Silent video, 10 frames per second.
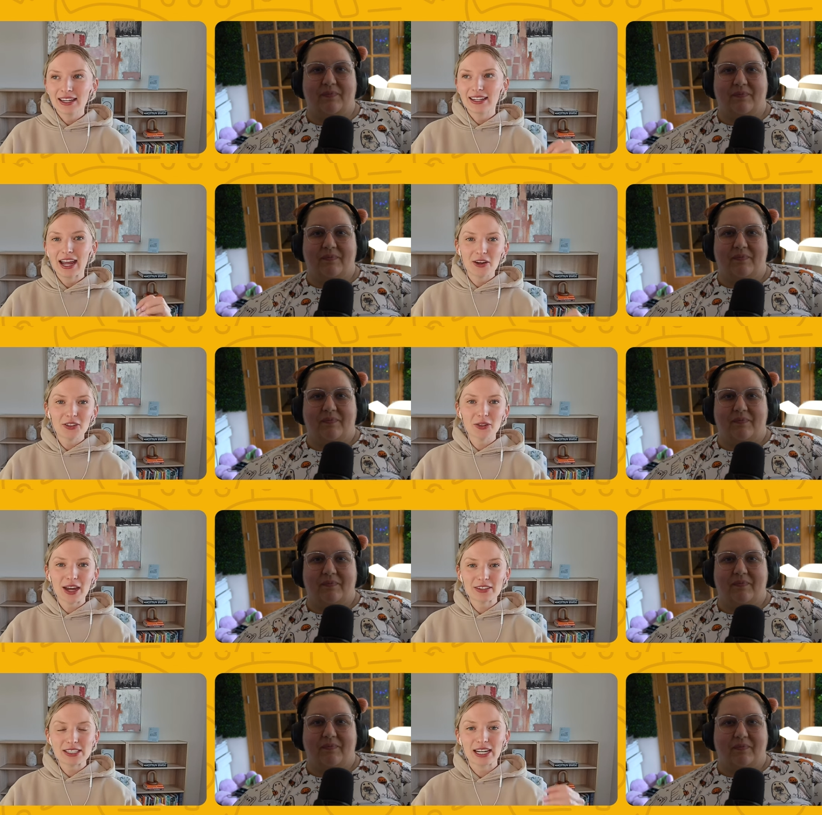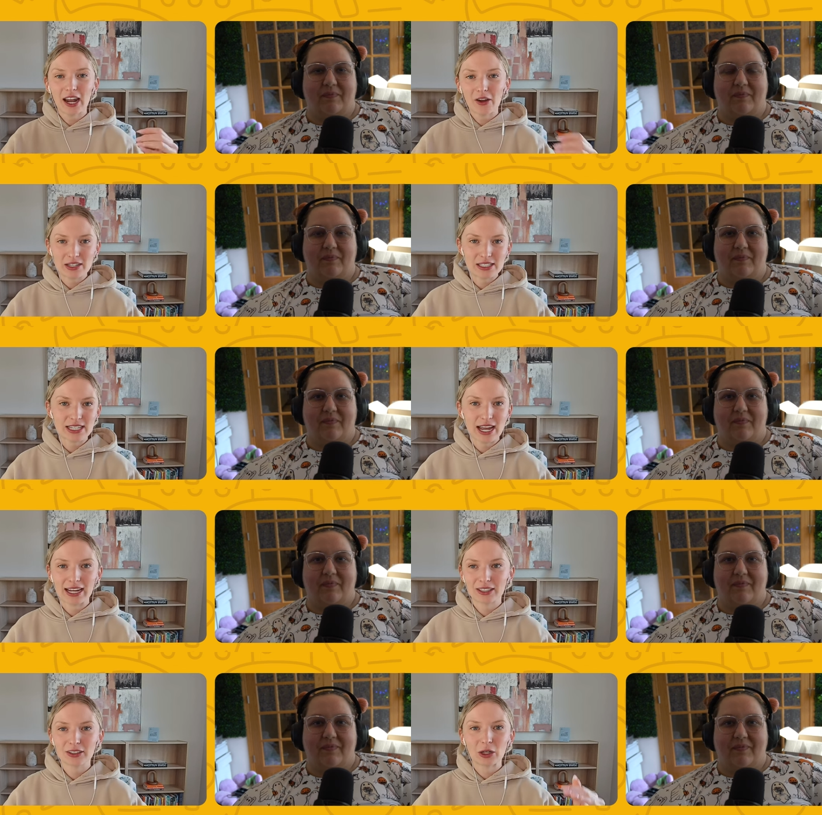Speaker 1: Now you have to set out and
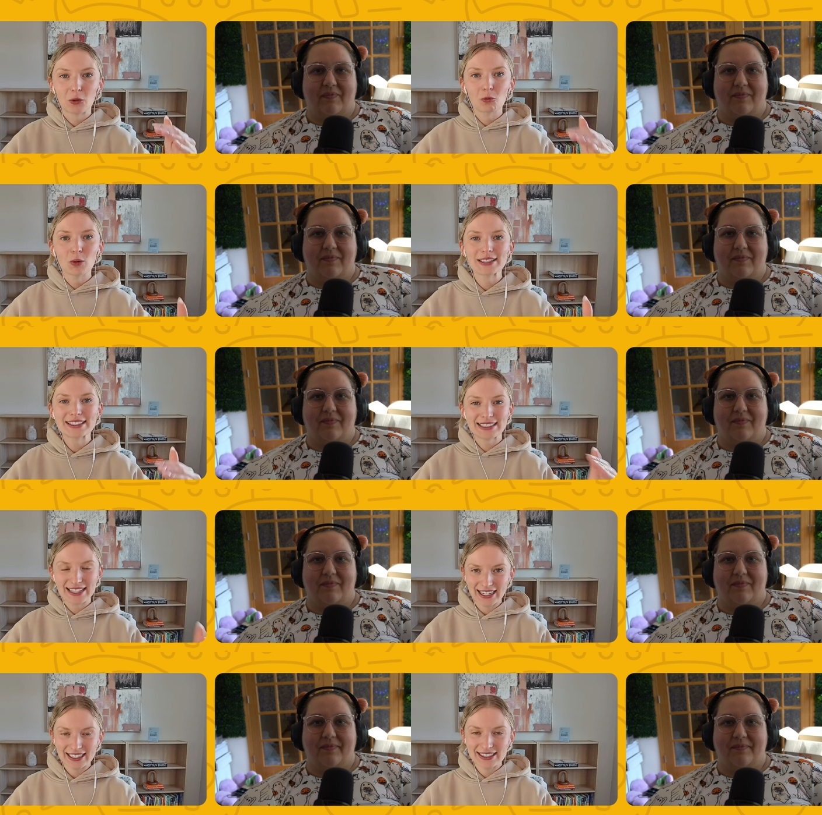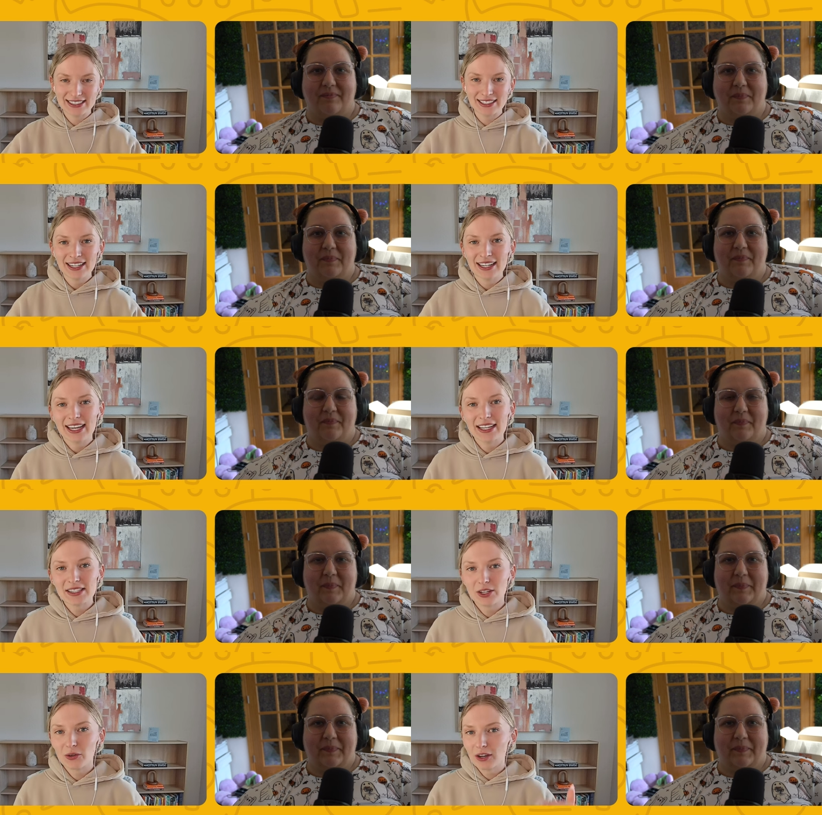decide, you know, what's next. And
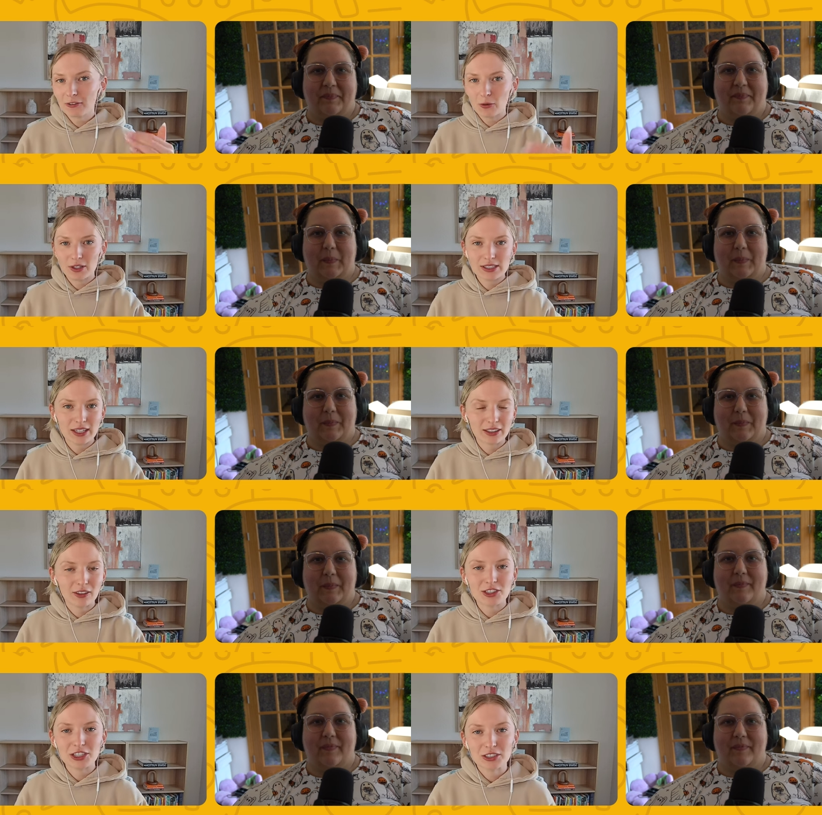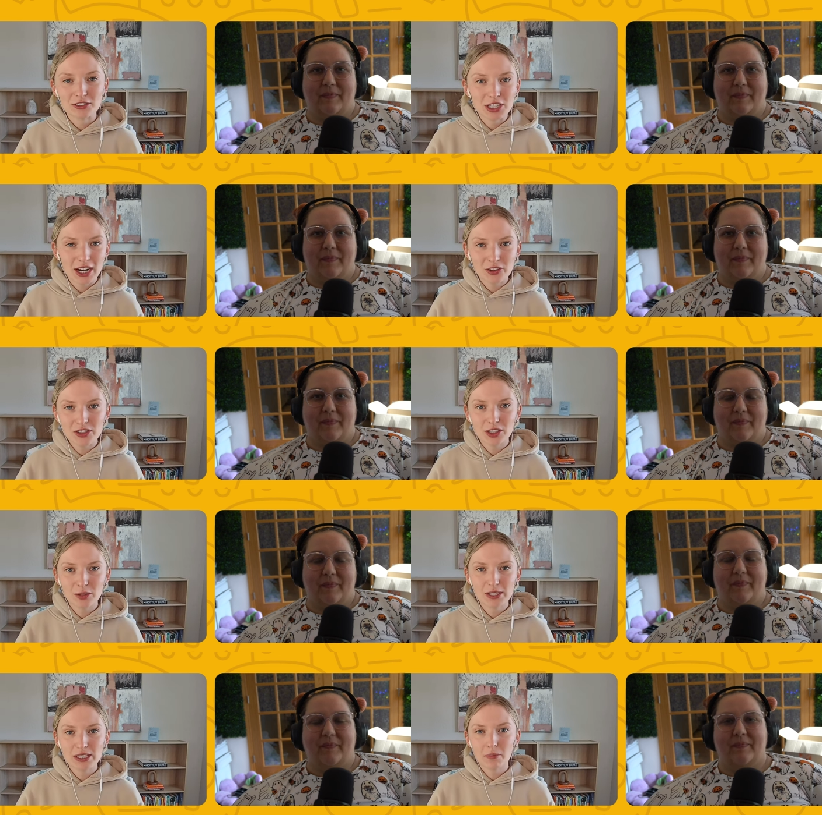so, of course, like launching new channels
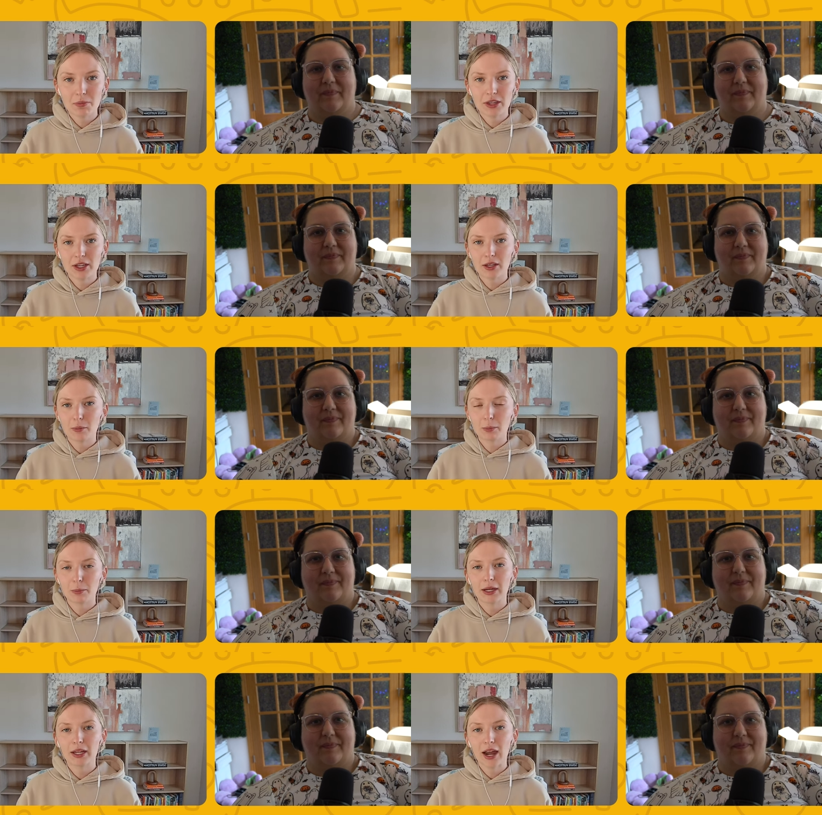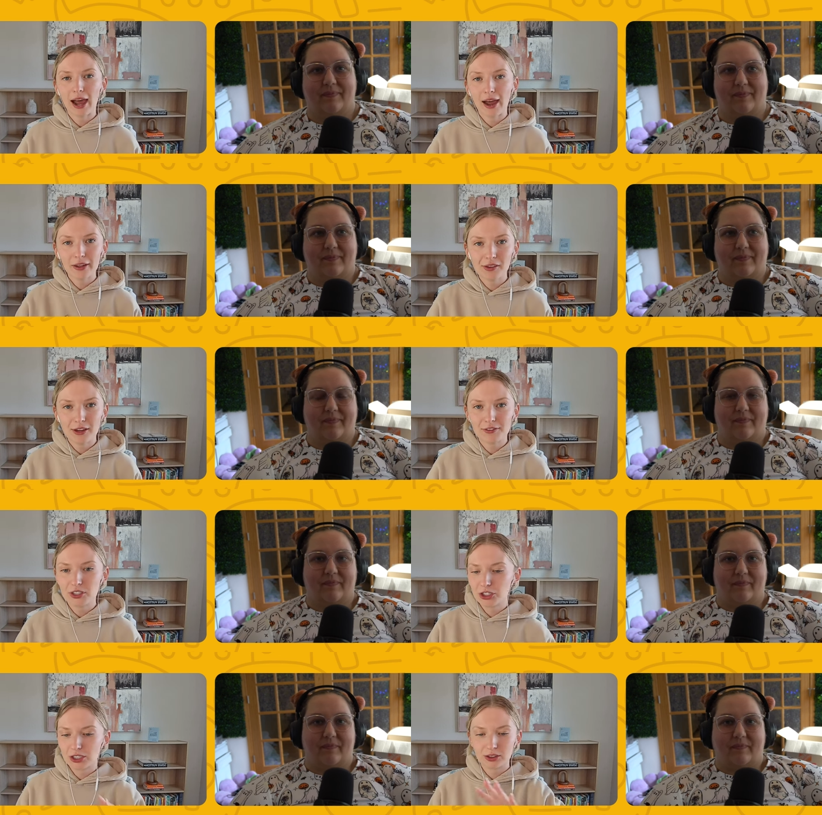could be something, but I love
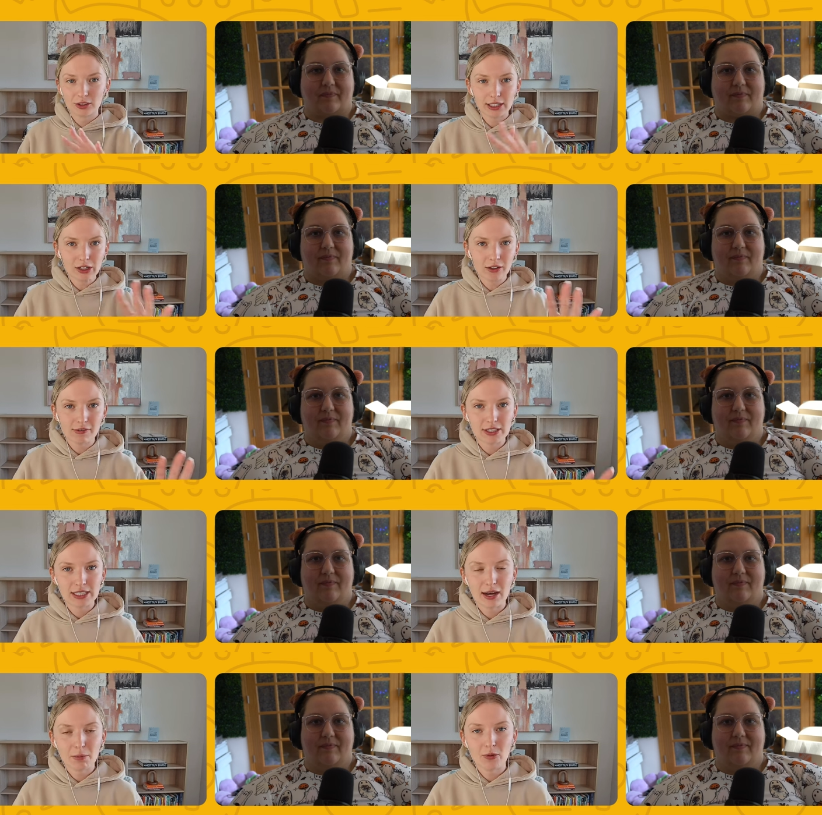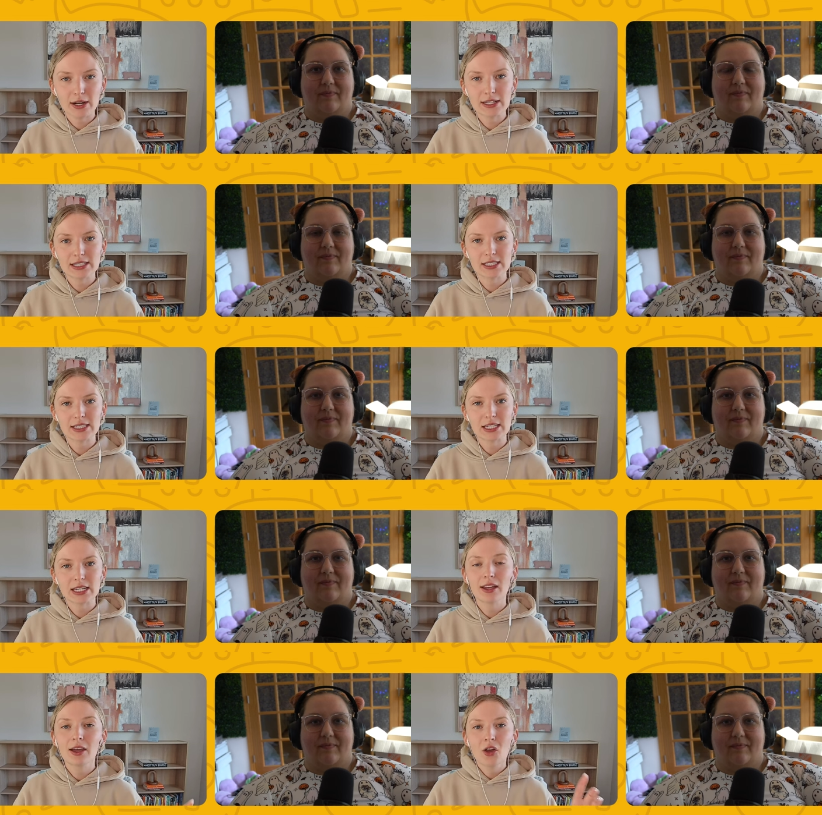to just look at all the data points and
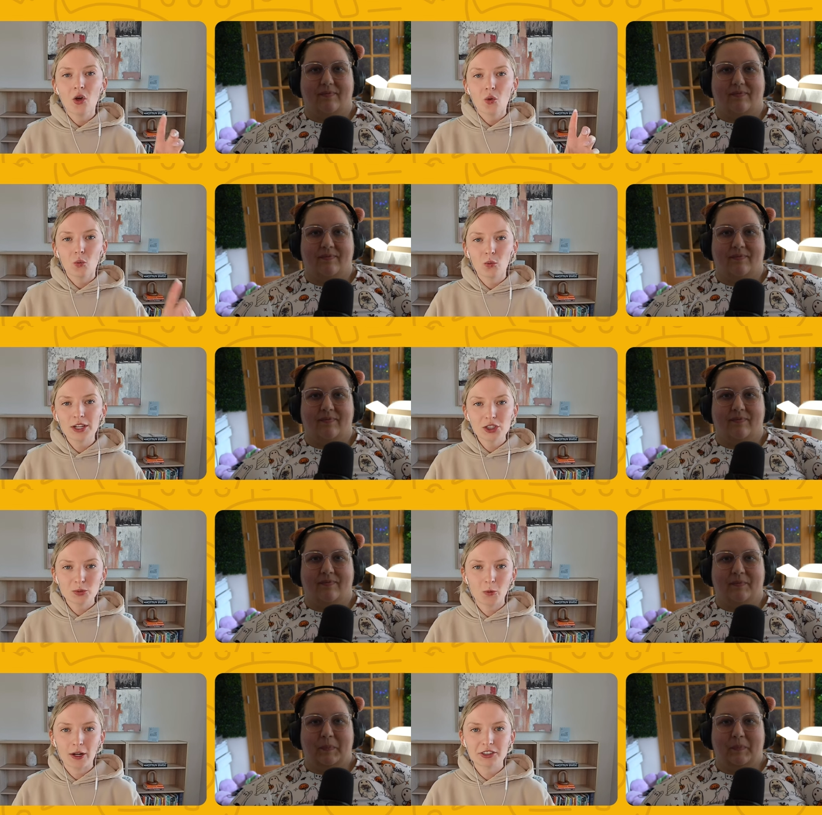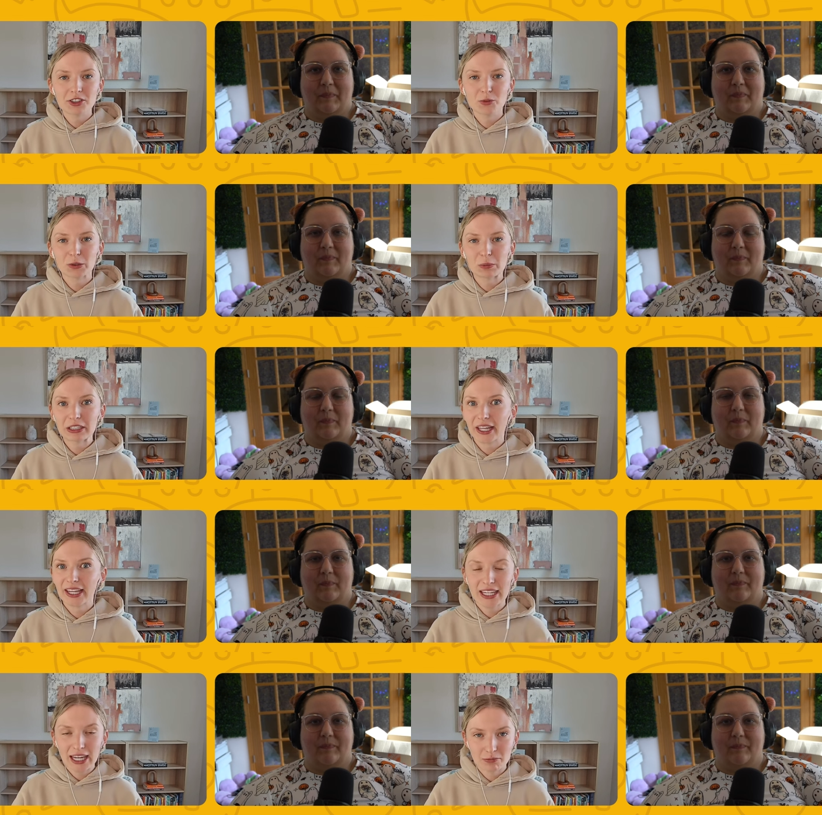see which ones would be like
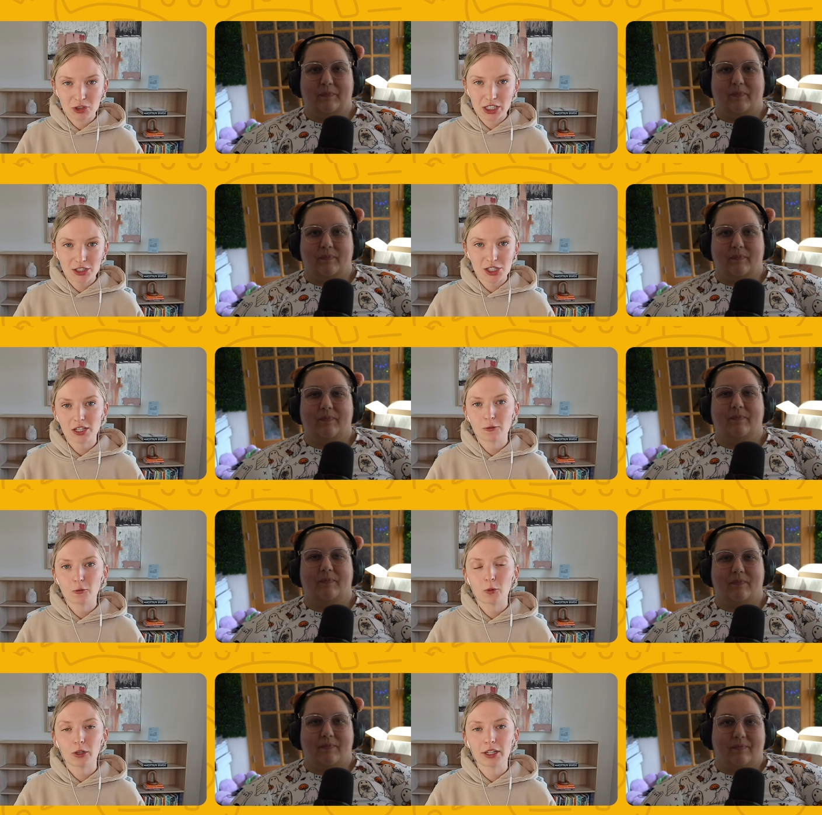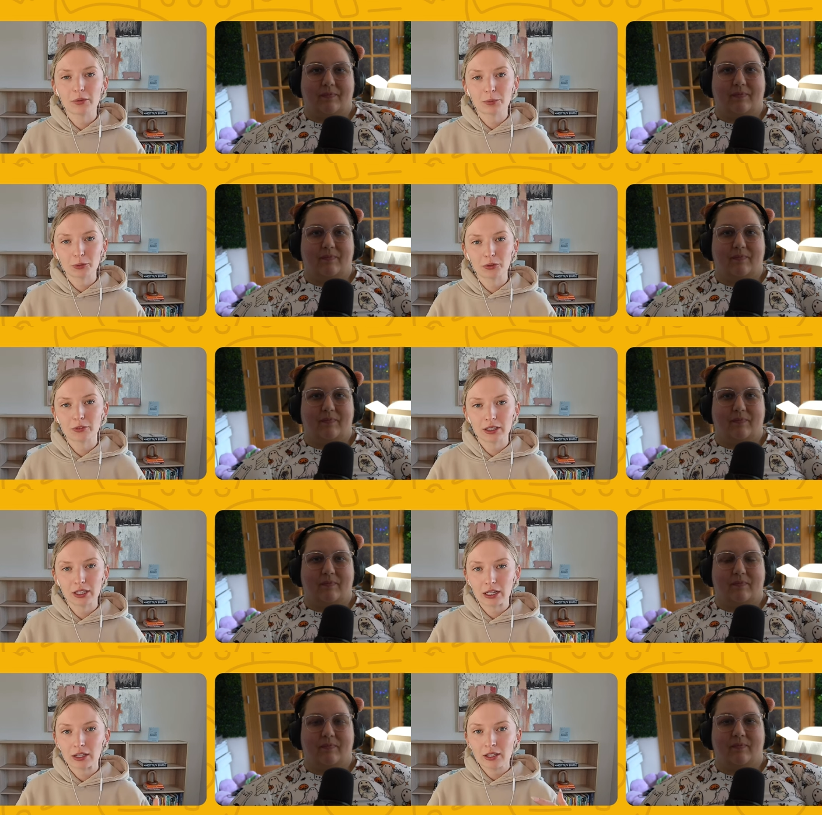game changing for improving